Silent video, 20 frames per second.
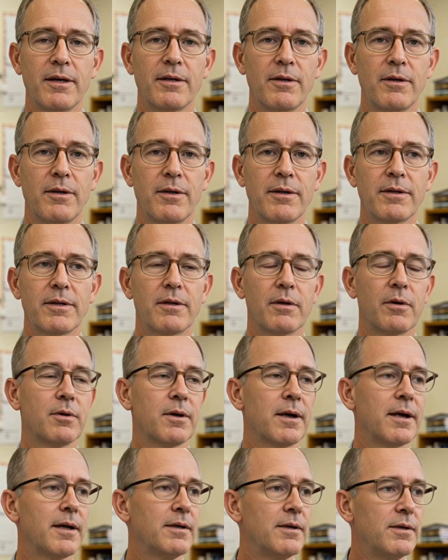During the
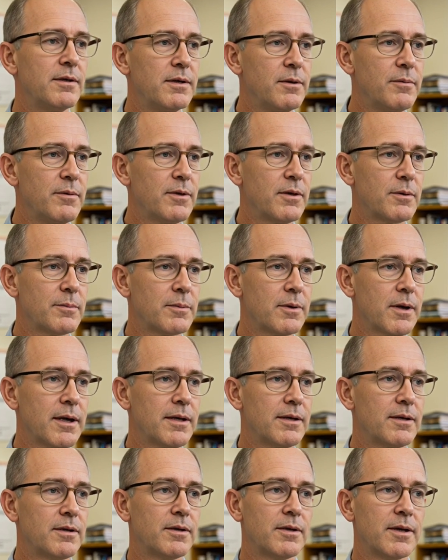crash, silver's
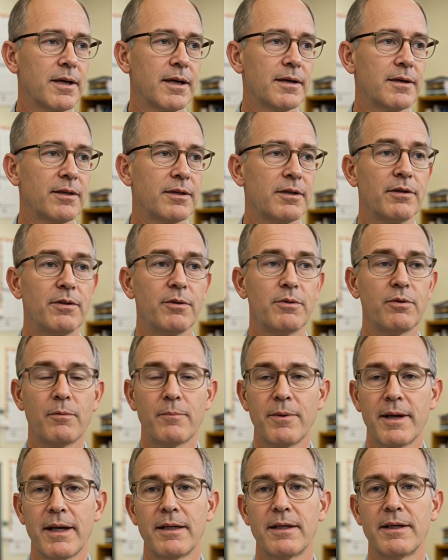price changed
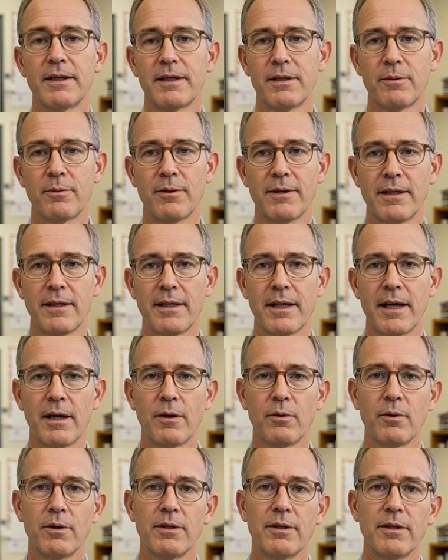dramatically within
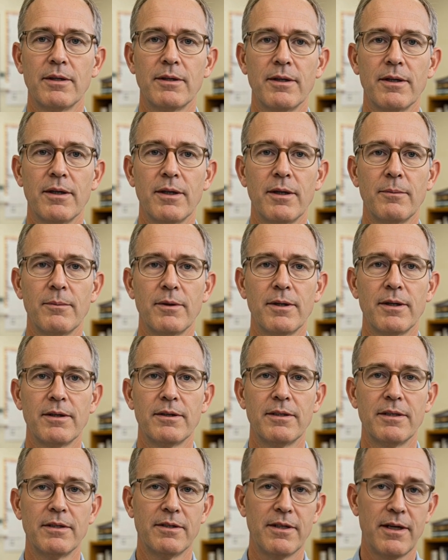hours, but
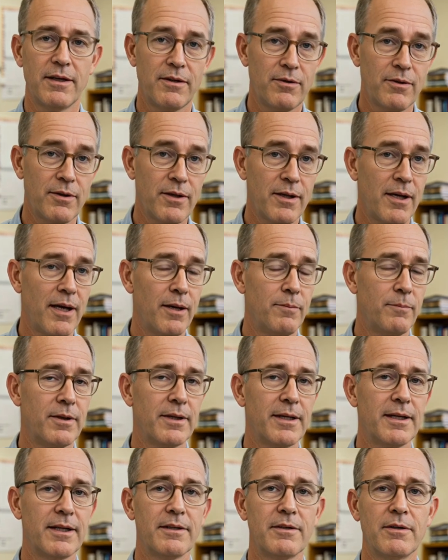its industrial
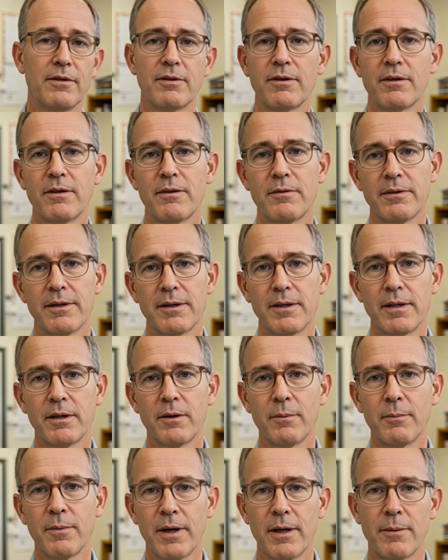applications, physical
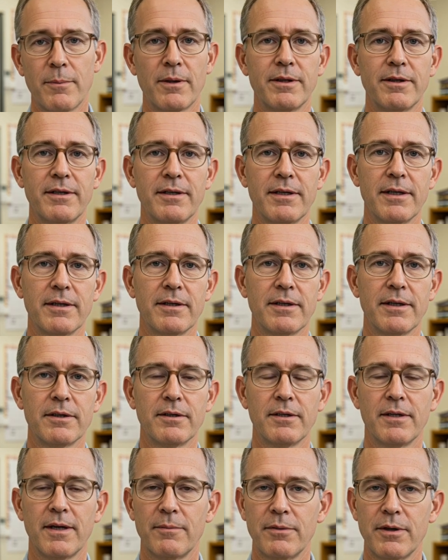properties, and
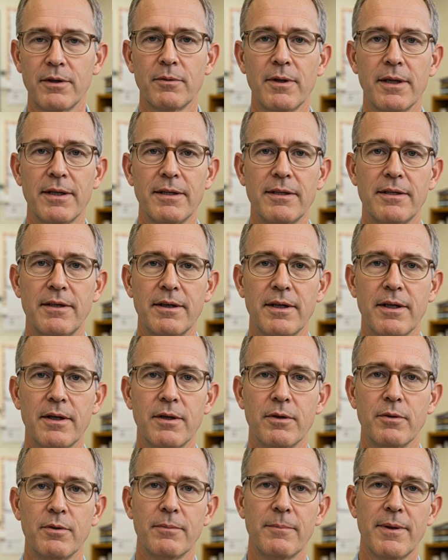consumption rates
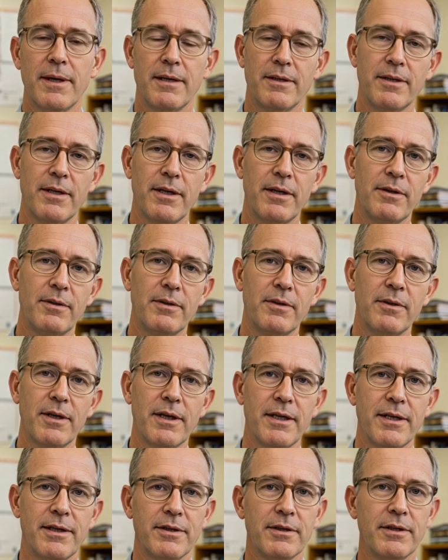remained
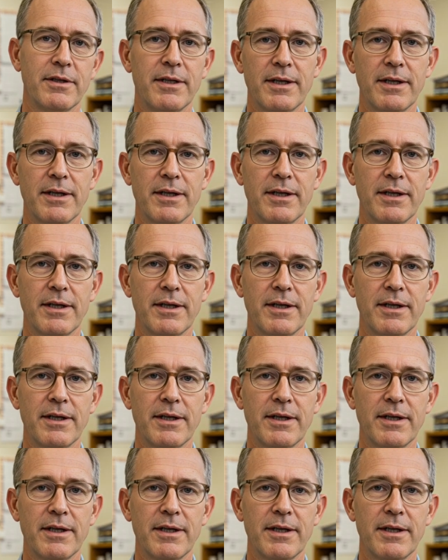unchanged.